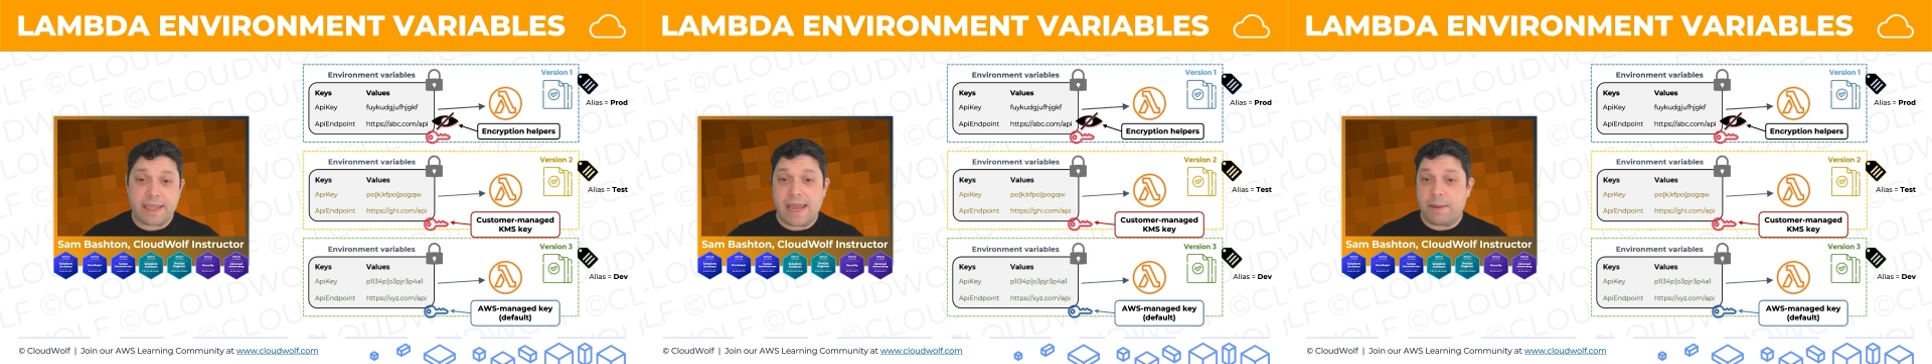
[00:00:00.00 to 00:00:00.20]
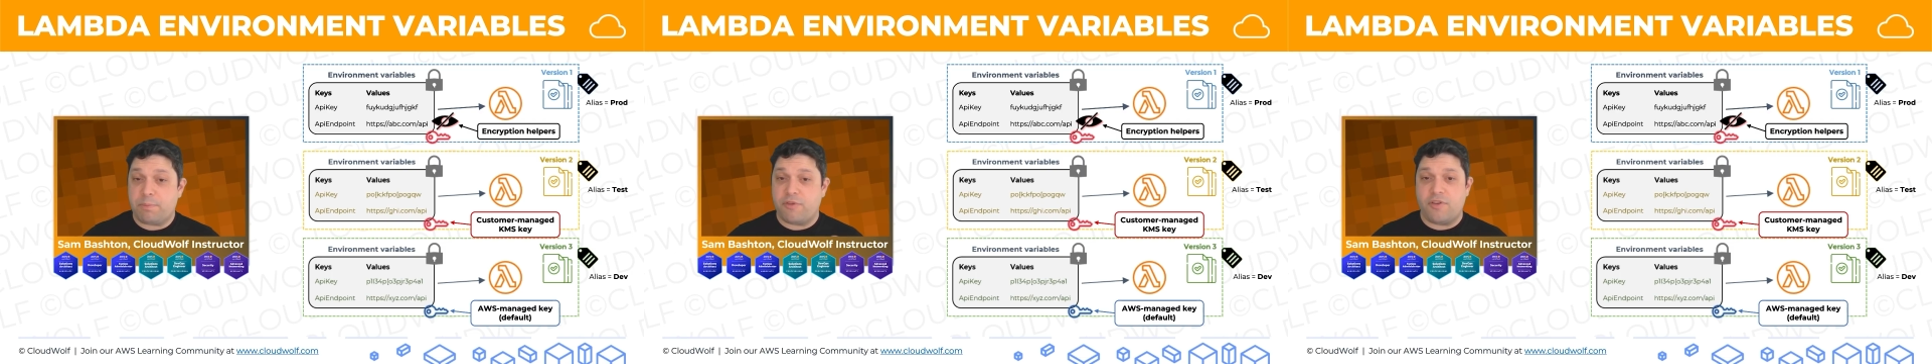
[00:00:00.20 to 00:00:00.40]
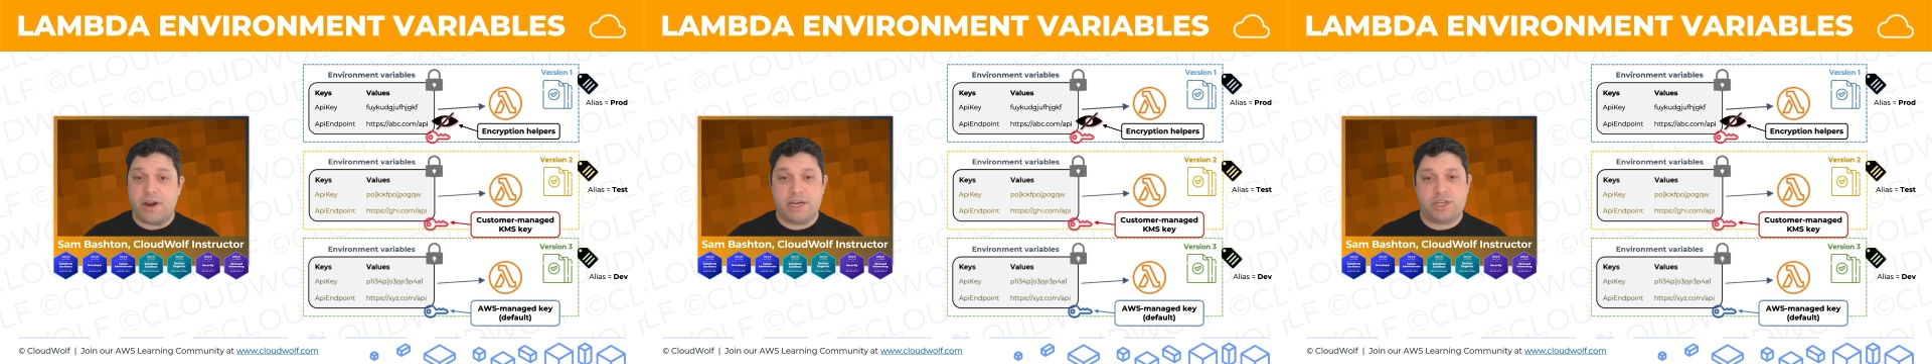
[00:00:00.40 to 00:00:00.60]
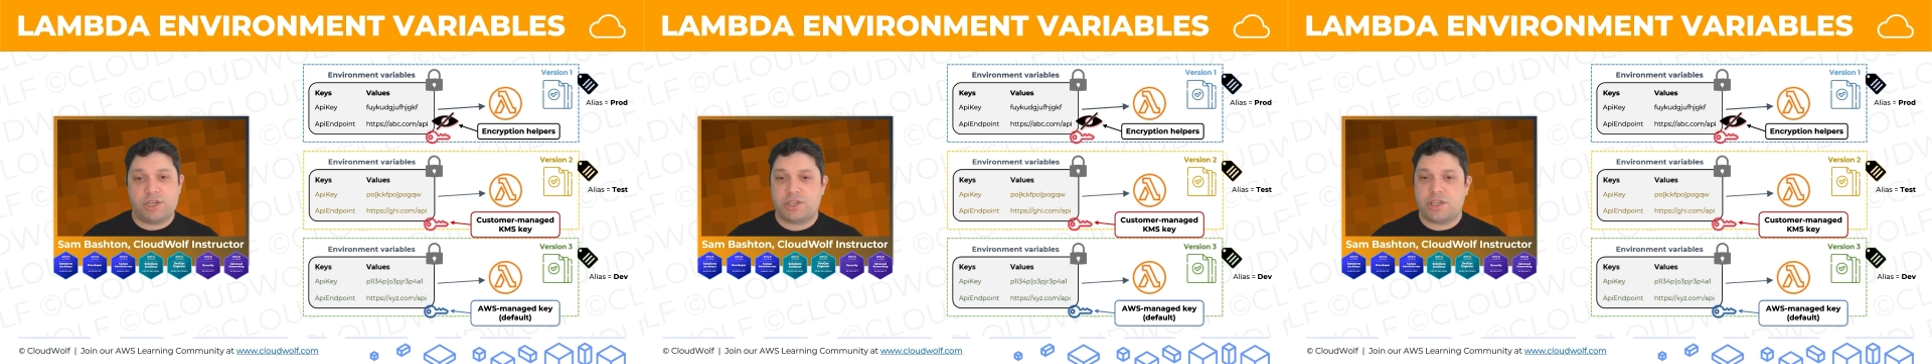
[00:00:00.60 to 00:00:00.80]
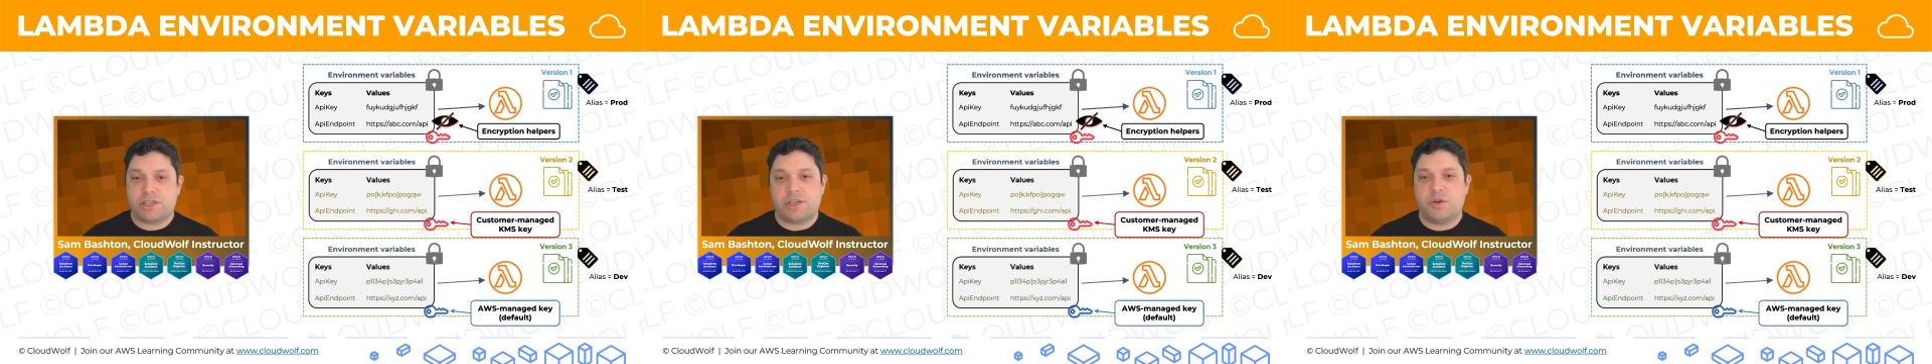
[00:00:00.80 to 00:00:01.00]
and provide it
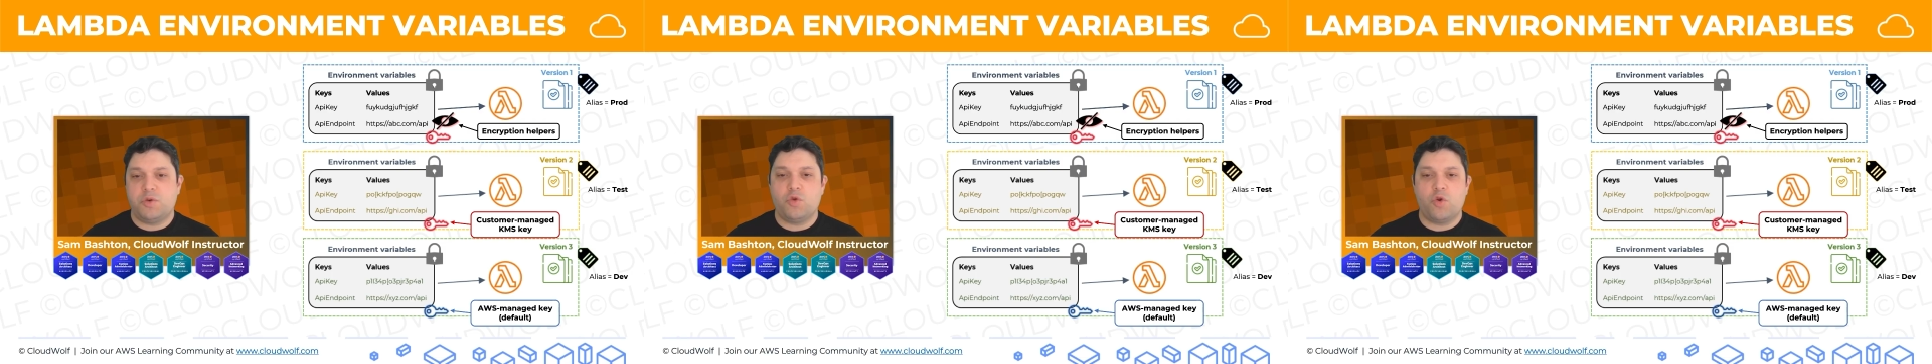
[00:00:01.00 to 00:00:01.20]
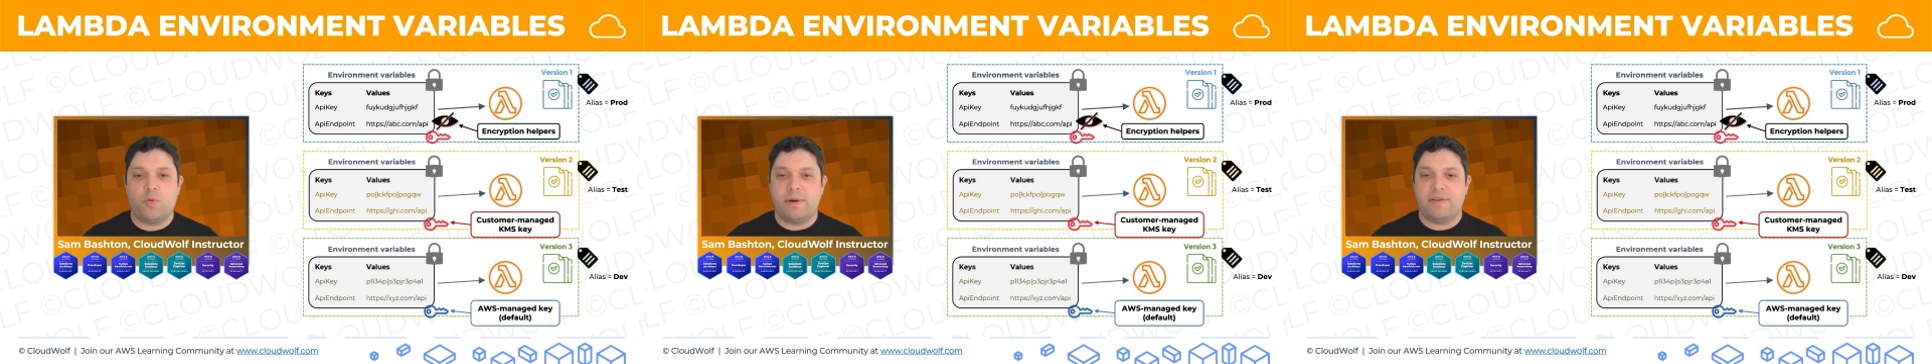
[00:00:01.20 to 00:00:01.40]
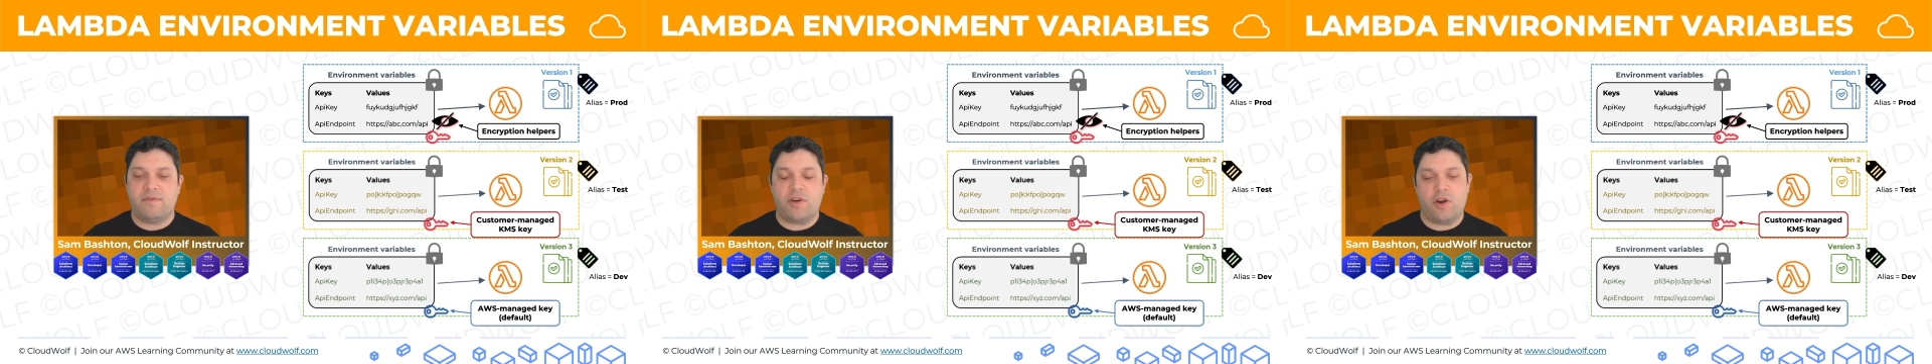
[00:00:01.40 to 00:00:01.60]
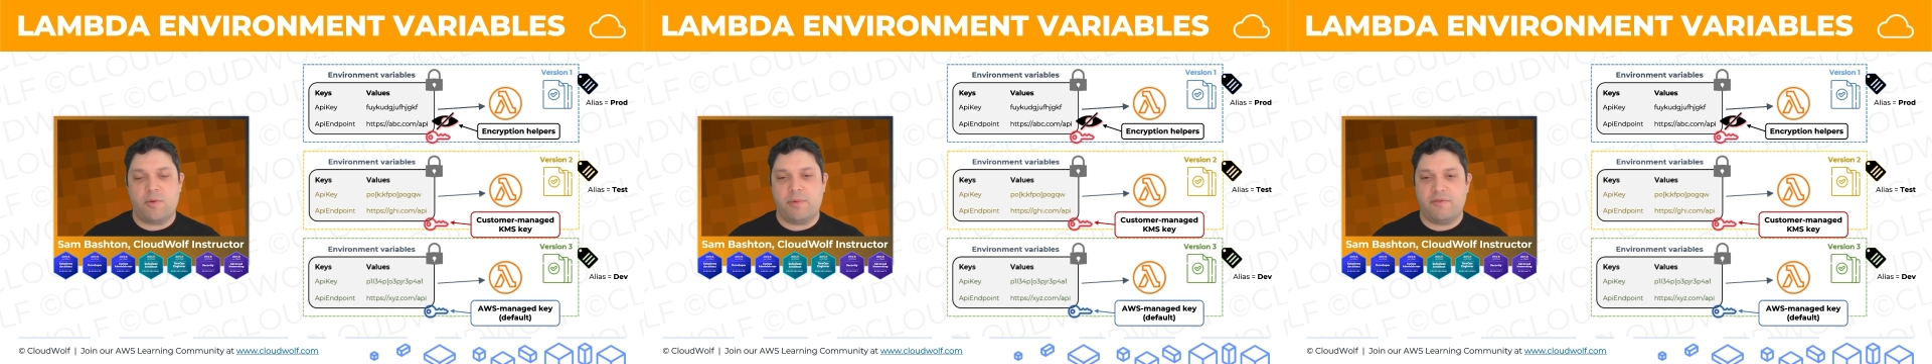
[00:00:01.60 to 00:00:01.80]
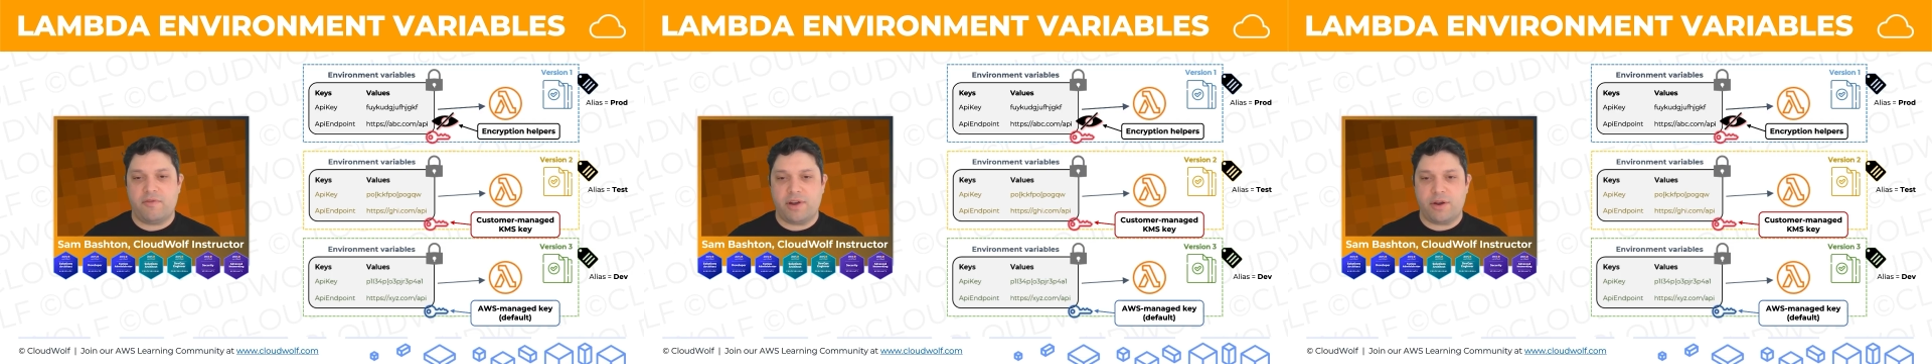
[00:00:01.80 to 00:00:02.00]
just as a normal
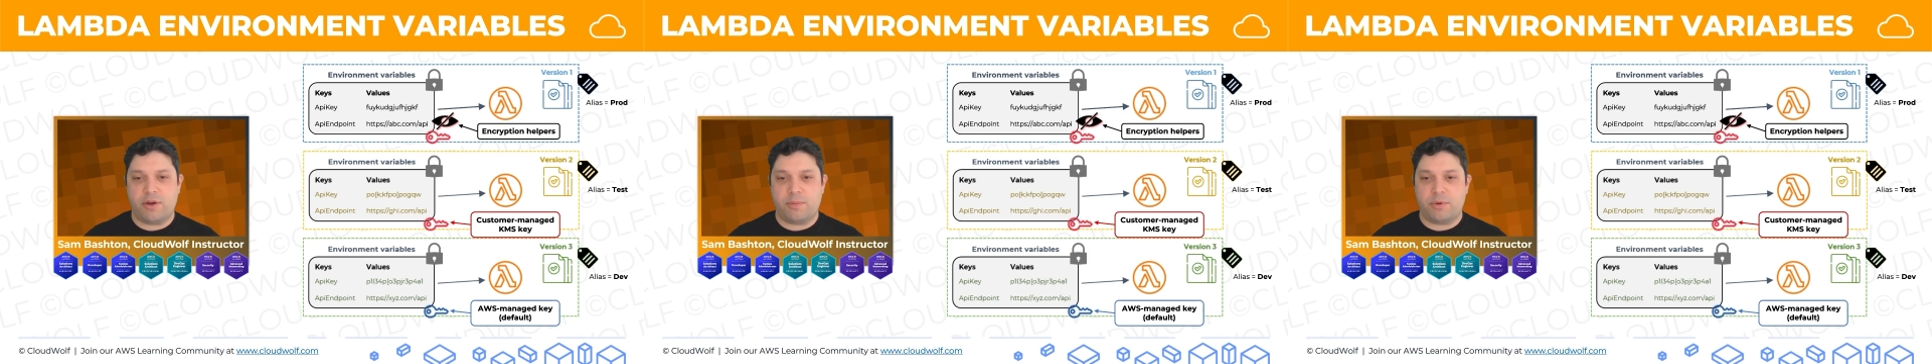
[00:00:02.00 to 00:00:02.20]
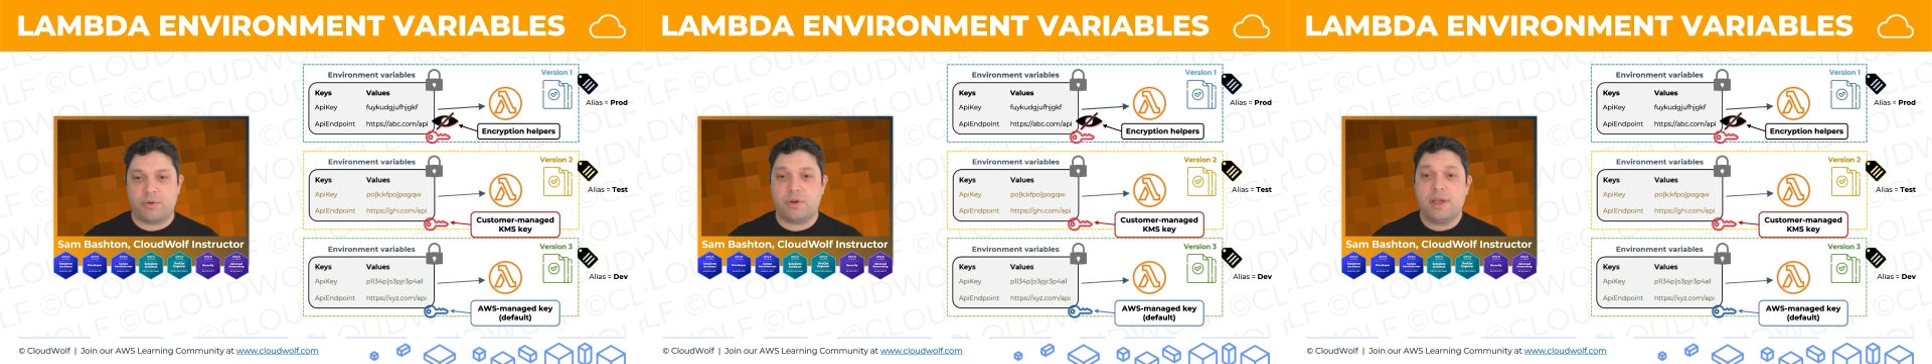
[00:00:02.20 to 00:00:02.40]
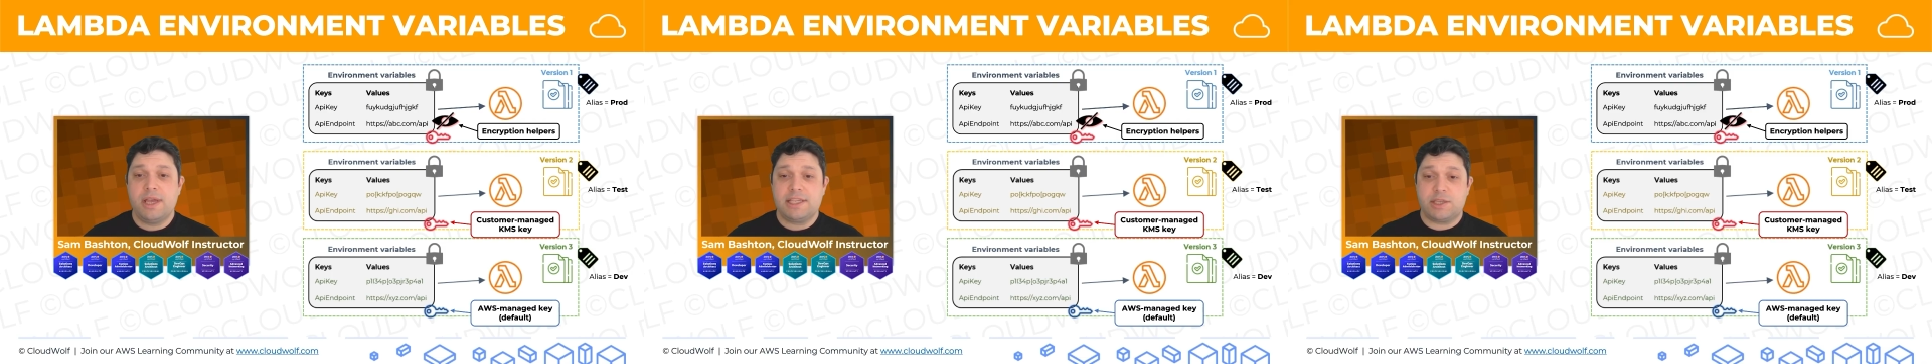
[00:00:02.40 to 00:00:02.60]
environment variable.